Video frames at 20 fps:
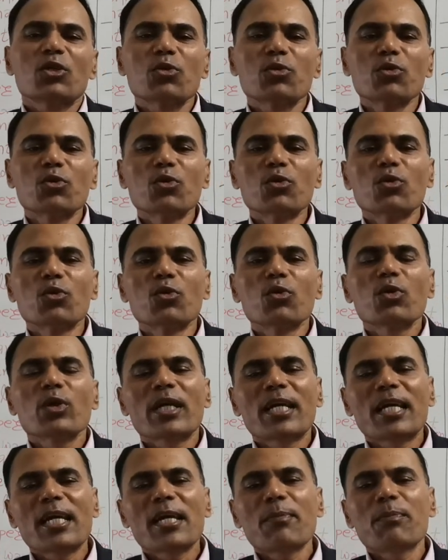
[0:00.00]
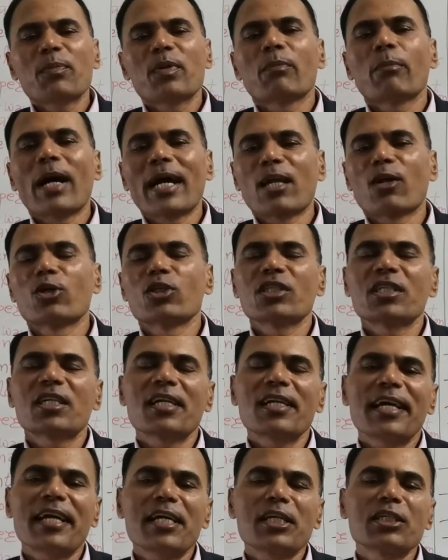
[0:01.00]
to keep
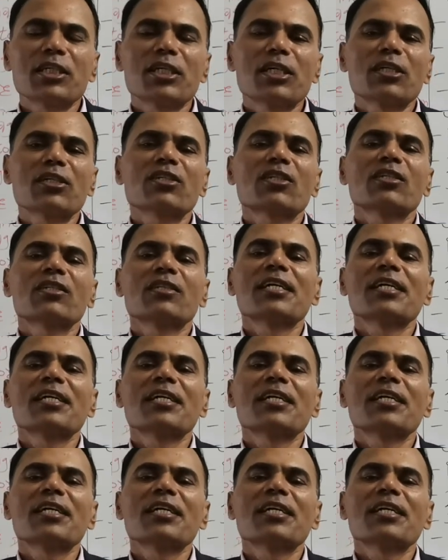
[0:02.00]
biological agents,